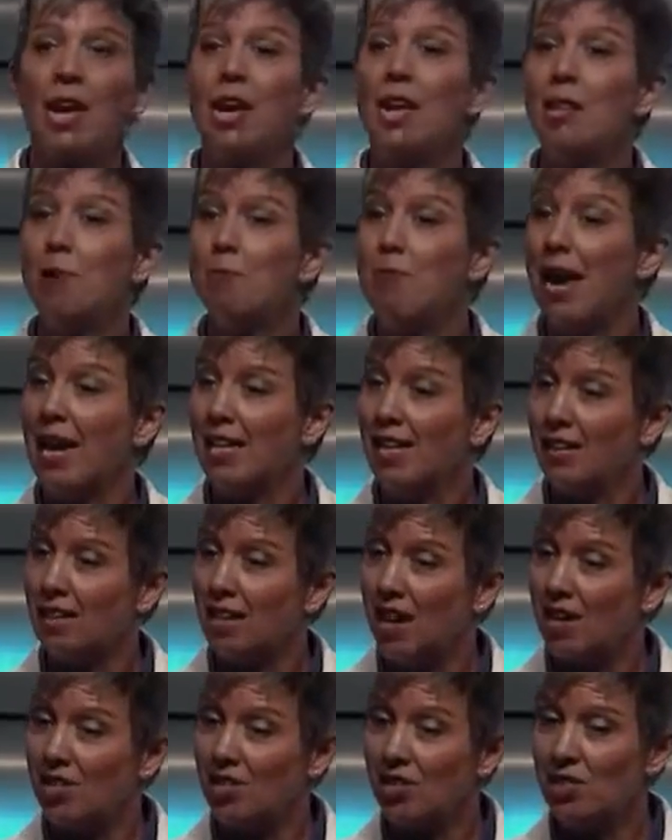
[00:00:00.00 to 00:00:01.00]
And the
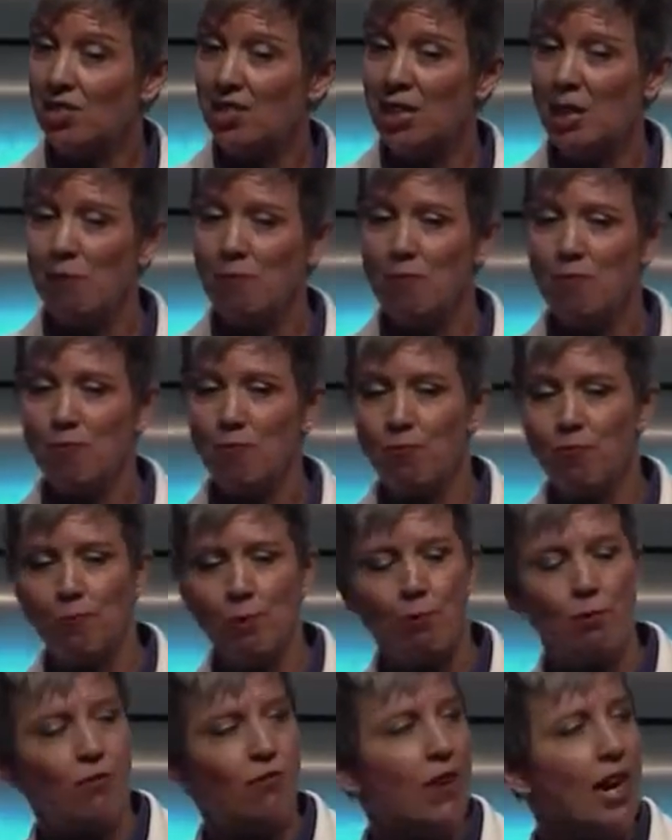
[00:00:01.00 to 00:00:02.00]
Maculogics team
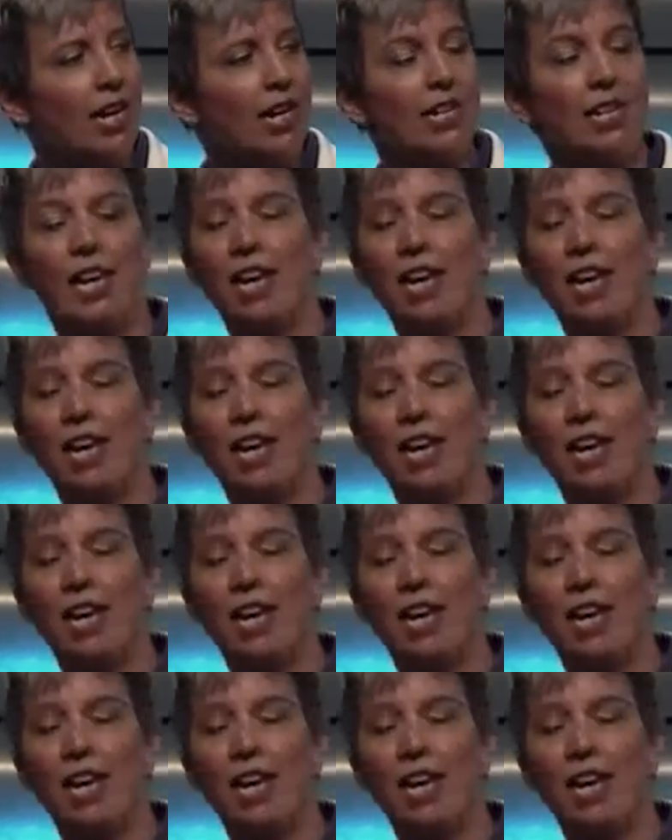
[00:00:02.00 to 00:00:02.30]
provided